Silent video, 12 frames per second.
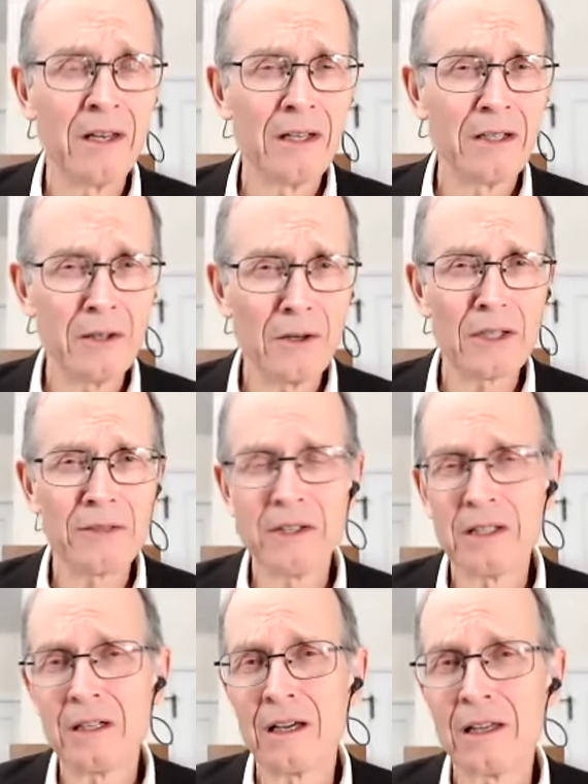Joseph had
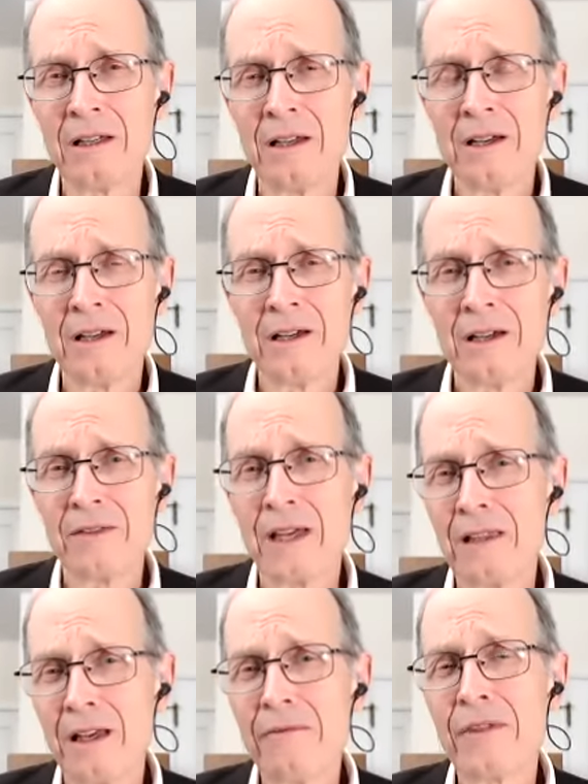done, they
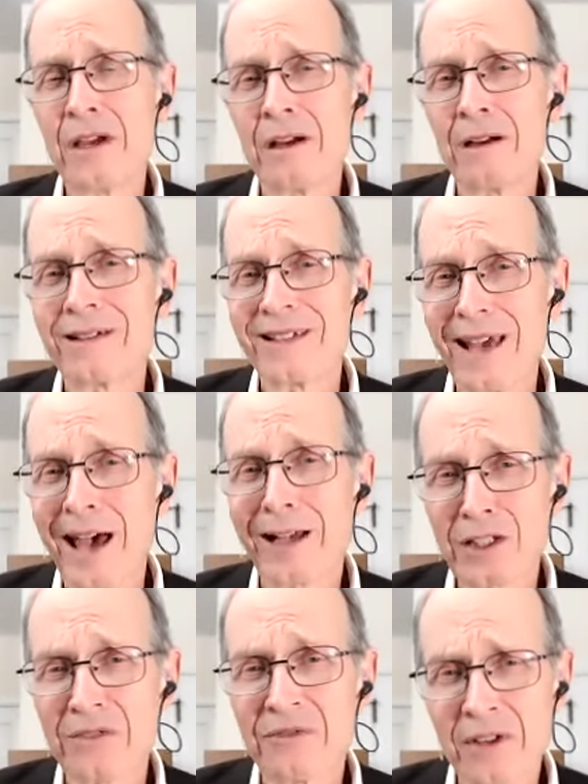lived there
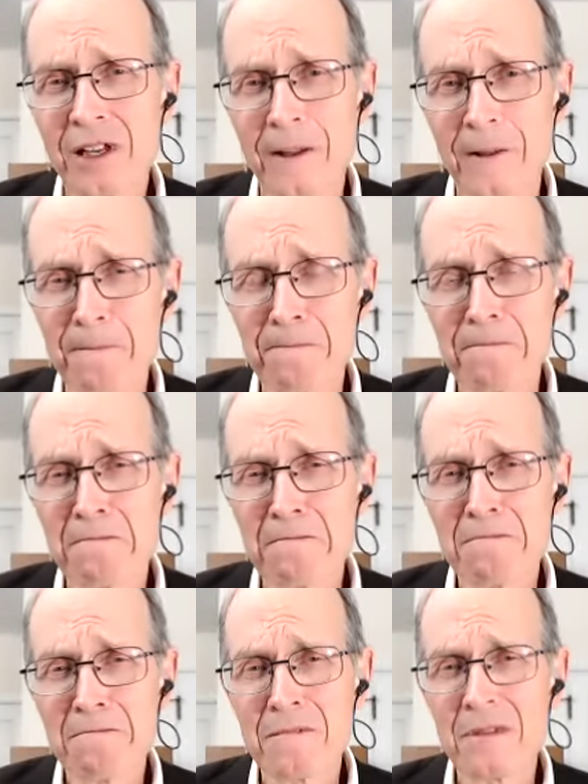tax free.
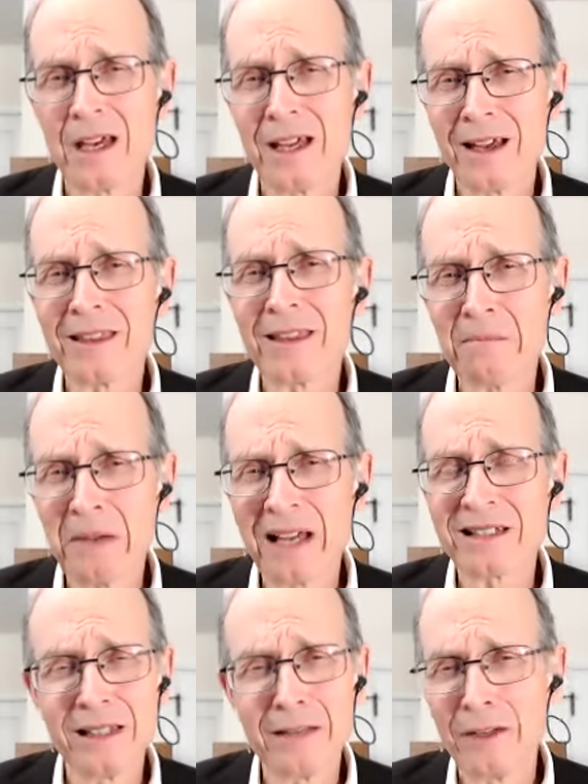They had the
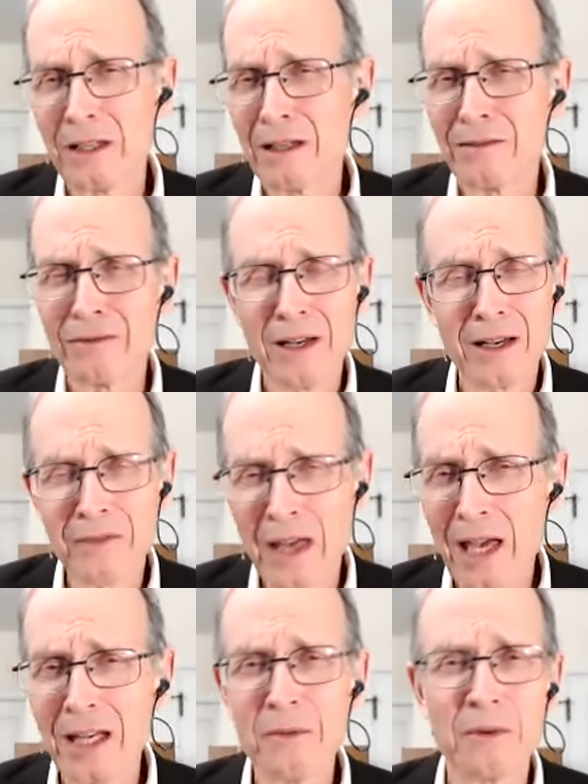best living of, of
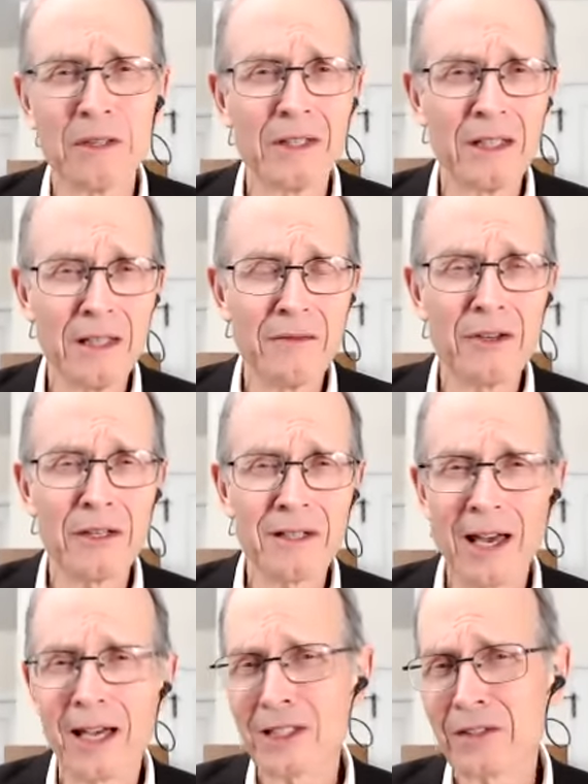anyone. They lived there
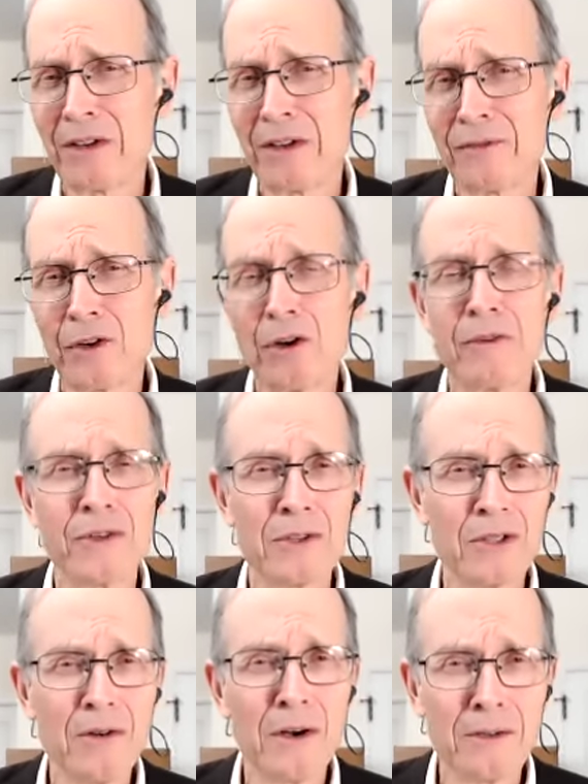tax free for over
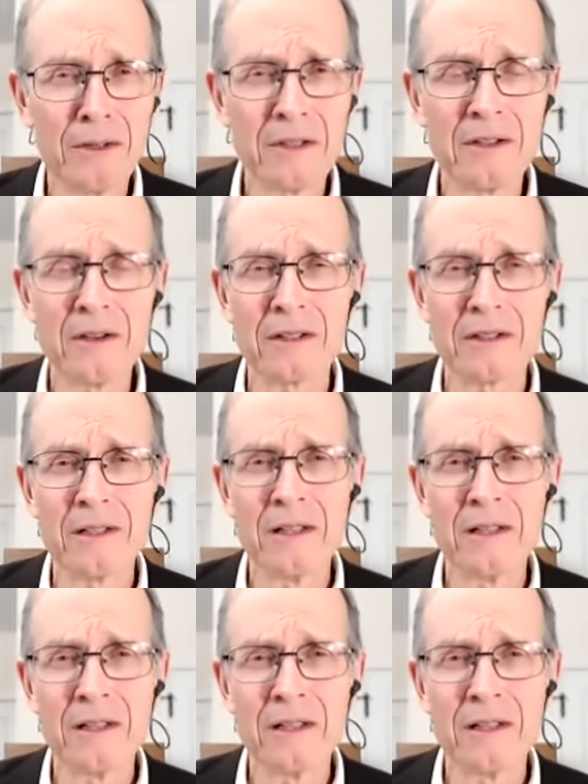200 years.